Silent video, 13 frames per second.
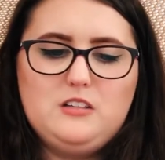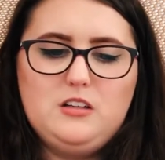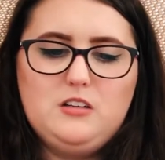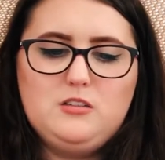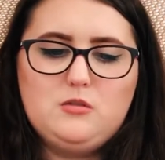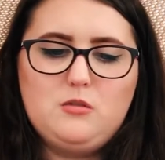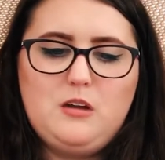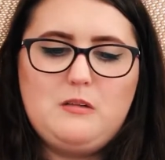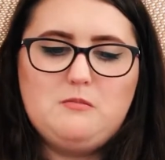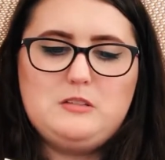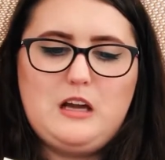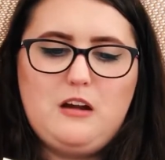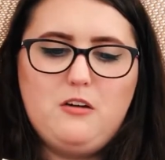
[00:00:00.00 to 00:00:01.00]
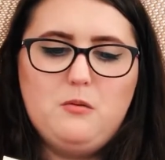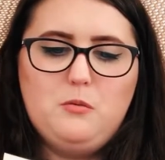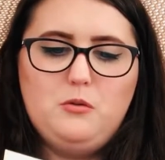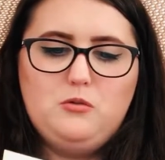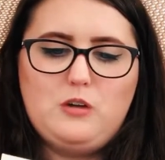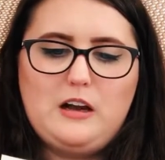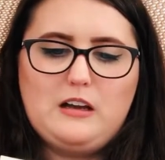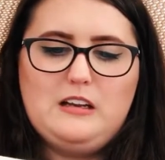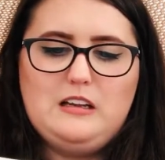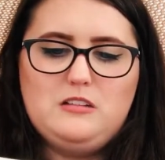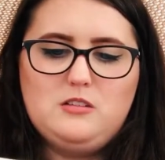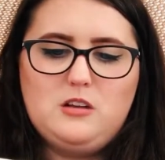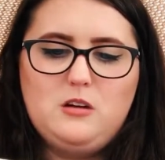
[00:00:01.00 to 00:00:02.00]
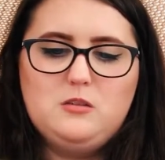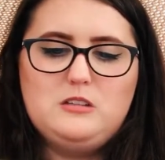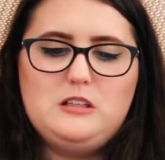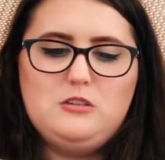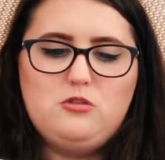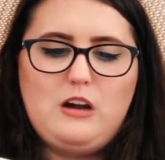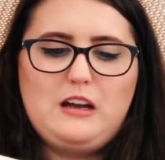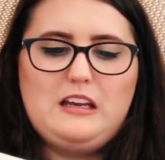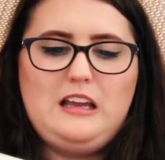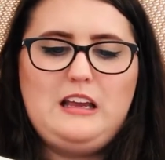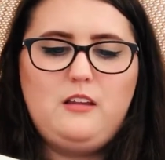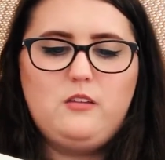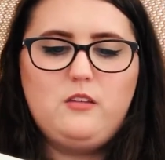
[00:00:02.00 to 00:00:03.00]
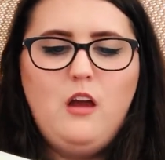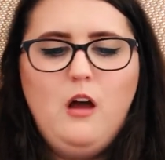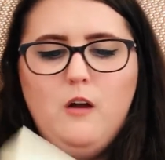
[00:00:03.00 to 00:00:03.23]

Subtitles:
to scream terrible dragon insults in dragonese